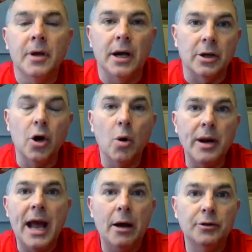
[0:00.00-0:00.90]
uh go
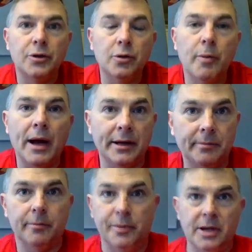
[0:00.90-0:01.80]
down to my
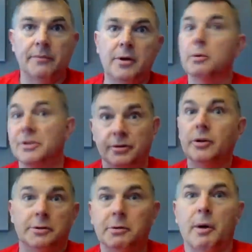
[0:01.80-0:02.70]
dmv which is
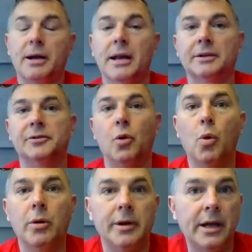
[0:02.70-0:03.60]
literally right next
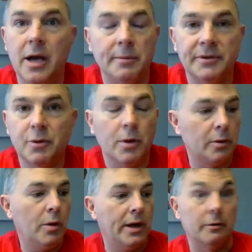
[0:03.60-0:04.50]
door and they got me squared
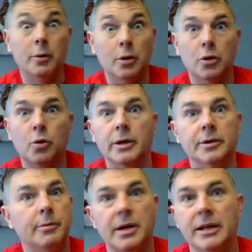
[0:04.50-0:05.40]
away real
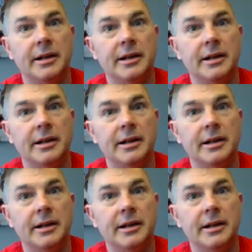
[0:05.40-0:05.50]
quickly but uh,